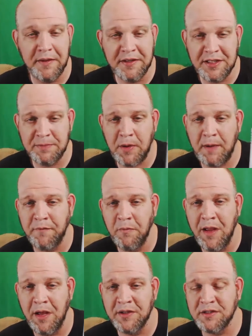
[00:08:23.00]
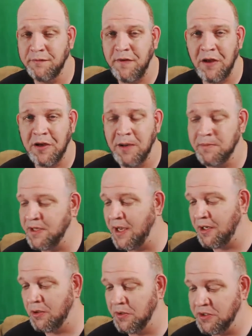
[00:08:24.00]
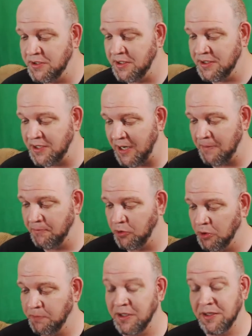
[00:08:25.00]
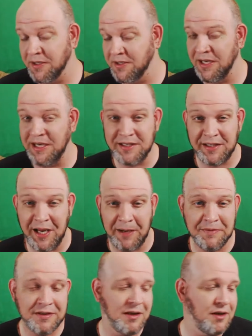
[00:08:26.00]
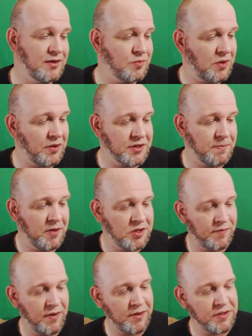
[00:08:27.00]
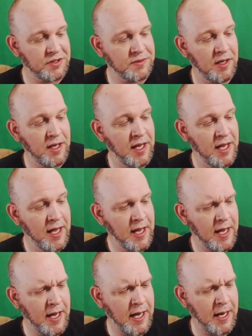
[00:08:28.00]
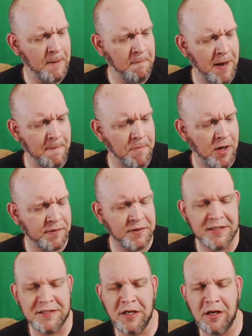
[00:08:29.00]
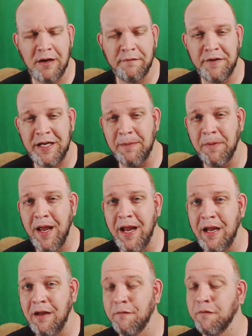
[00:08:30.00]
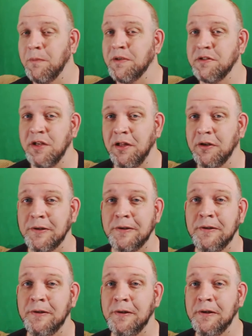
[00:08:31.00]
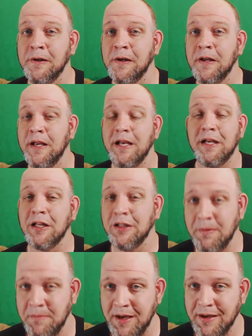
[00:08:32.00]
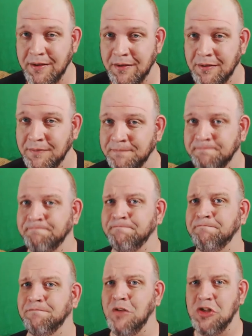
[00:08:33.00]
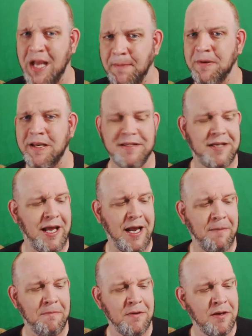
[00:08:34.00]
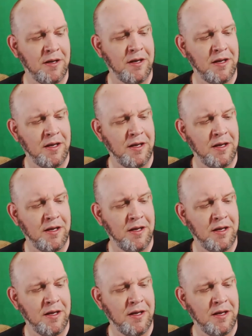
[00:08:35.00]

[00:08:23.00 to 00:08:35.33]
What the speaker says: This is Paulful Mail. It's a Falcom title, which is the same group that does the East games, as well as a bunch of others. I bought this off eBay from a seller in Colombia. Japanese game